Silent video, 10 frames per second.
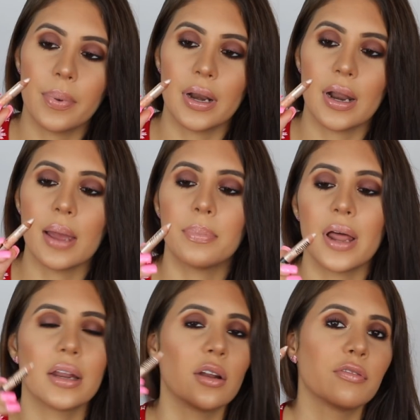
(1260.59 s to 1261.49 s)
but I'm
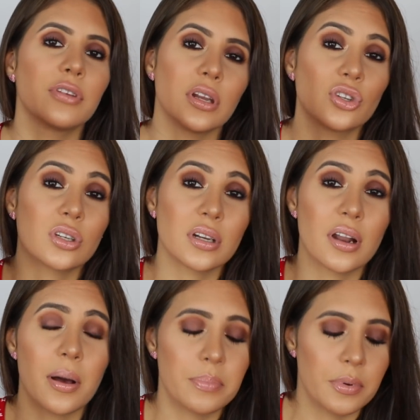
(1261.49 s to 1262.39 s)
planning on finishing it
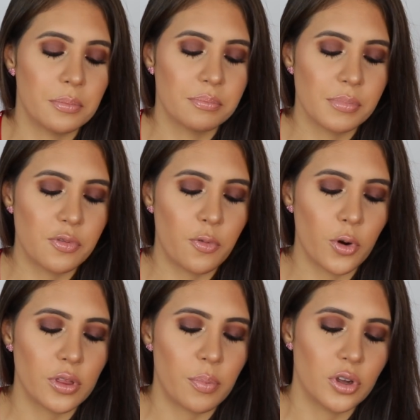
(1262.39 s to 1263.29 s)
up
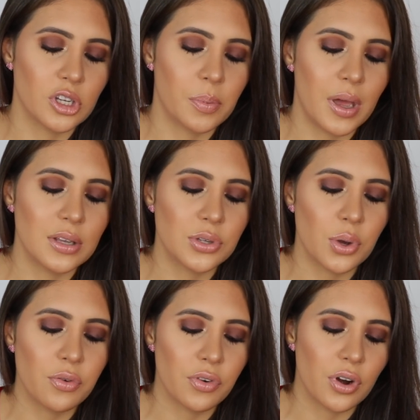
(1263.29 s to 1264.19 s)
before the project pan is
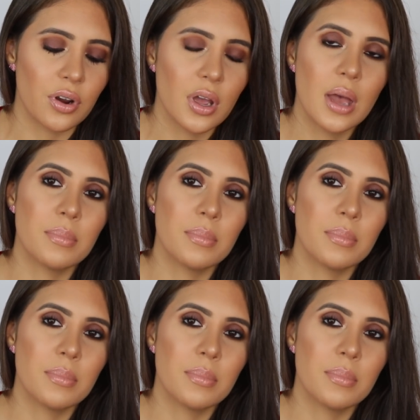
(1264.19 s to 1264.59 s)
over.